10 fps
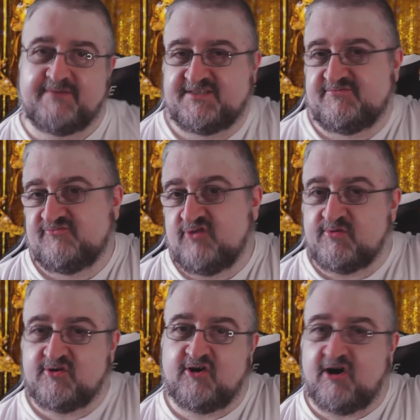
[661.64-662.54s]

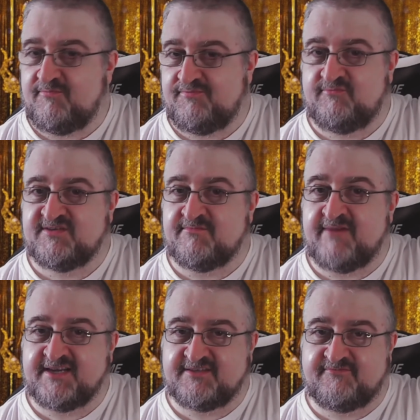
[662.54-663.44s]
Robocop was a
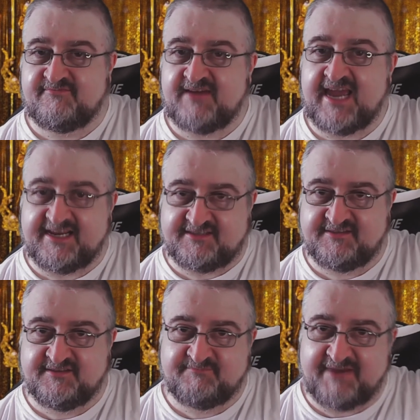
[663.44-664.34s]
massive
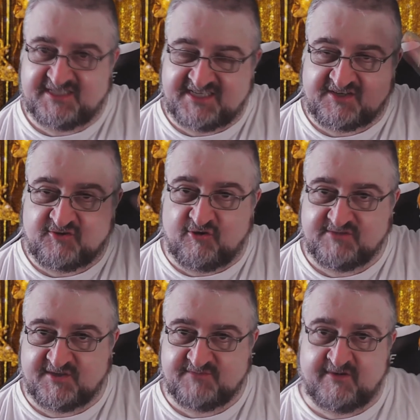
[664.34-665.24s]
hit, especially didn't cost
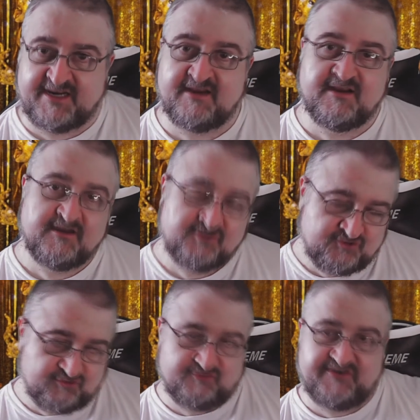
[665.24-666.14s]
much money.
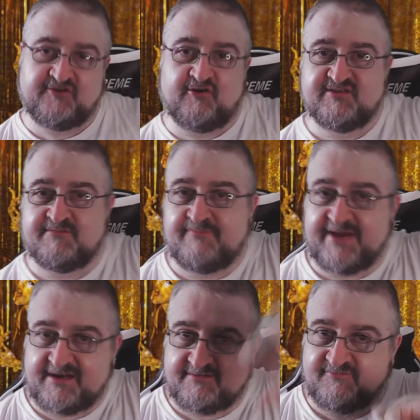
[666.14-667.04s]
Total Recall was a
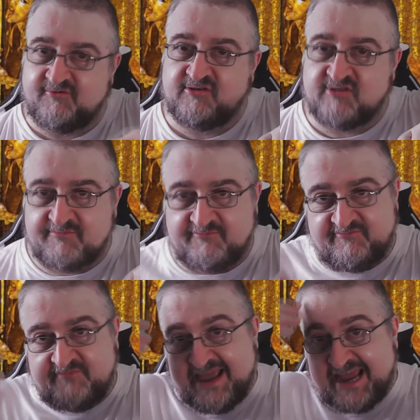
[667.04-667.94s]
big follow-up
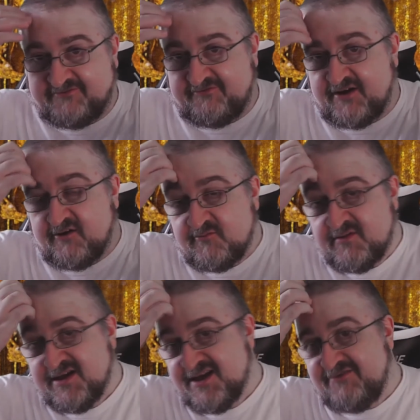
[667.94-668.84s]
hit film.
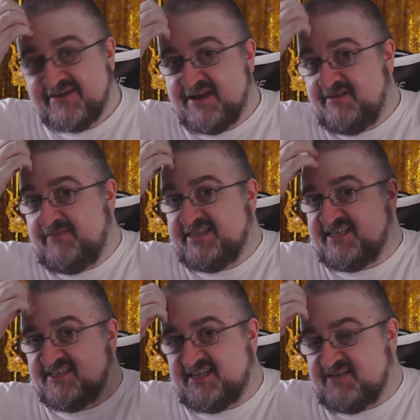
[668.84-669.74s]
Then Basic
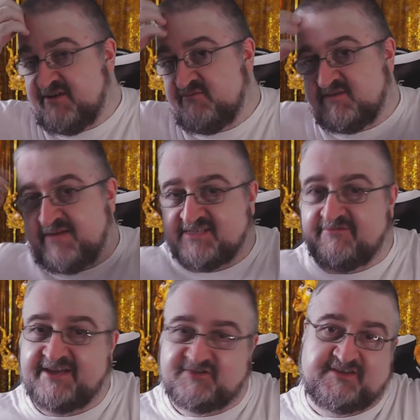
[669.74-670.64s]
Instinct was a massive
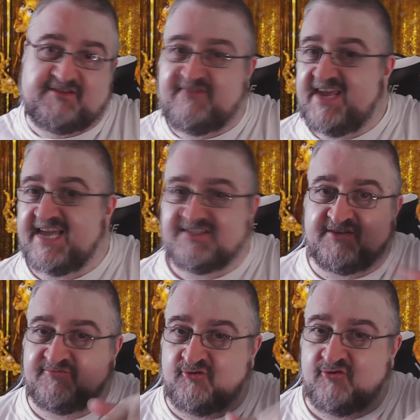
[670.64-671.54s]
hit. So he had 3 hits in a
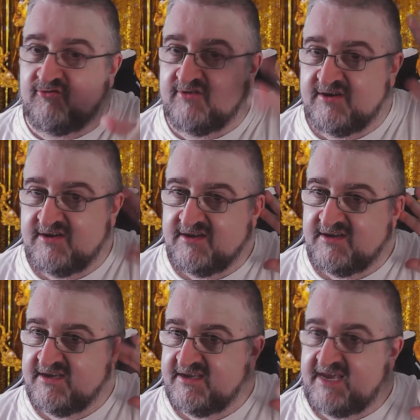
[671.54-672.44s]
row.
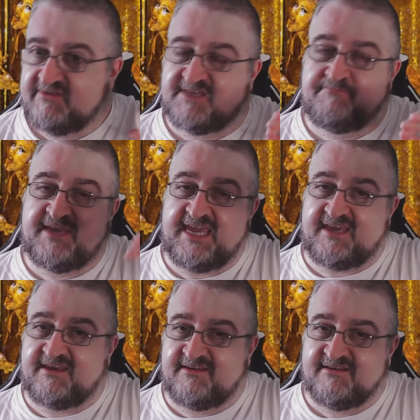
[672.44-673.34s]
He was at
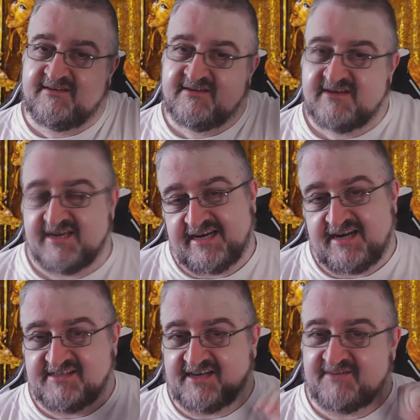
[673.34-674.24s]
peak. And then he
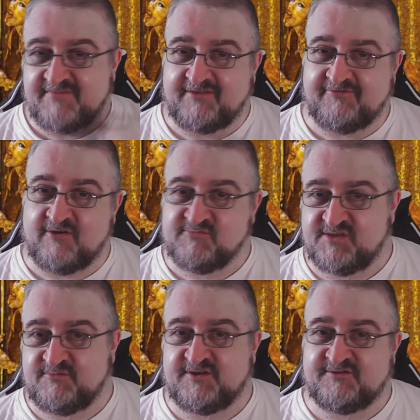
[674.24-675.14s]
started to make films that
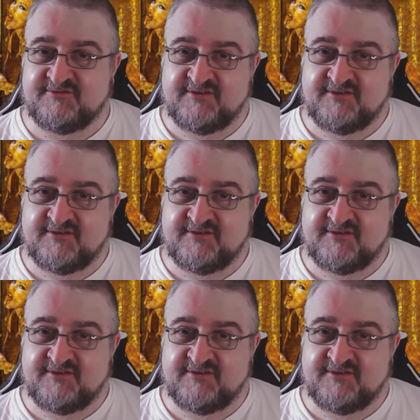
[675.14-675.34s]
were...